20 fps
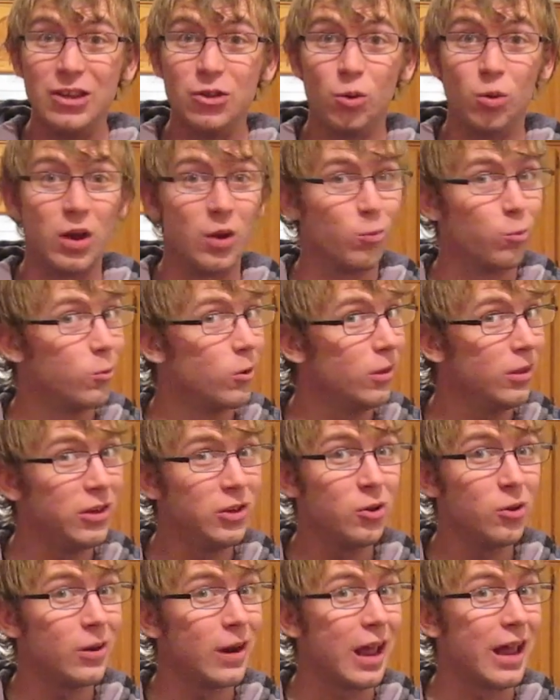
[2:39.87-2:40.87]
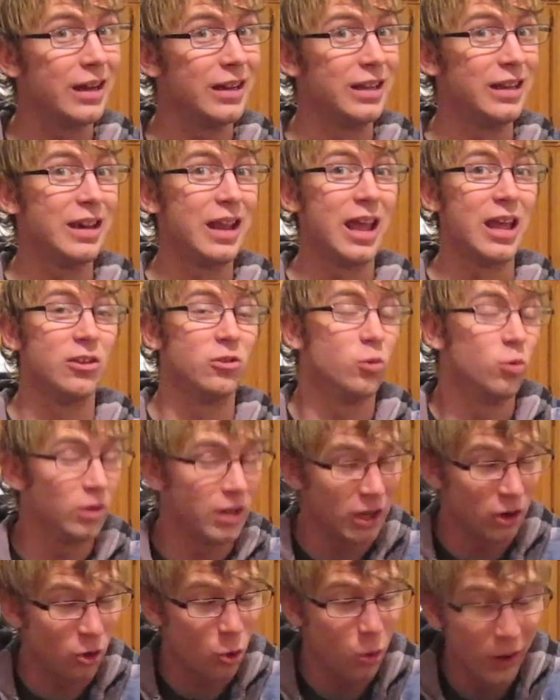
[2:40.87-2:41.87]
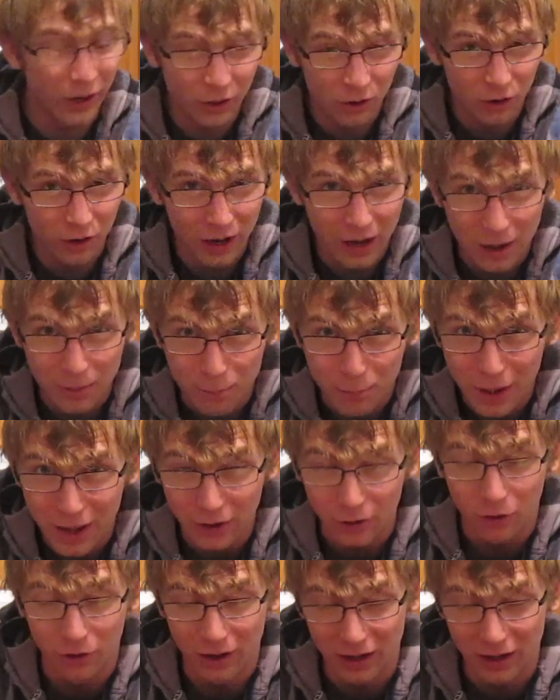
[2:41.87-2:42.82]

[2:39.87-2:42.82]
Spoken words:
you'll get really good at it and you'll get quicker and better.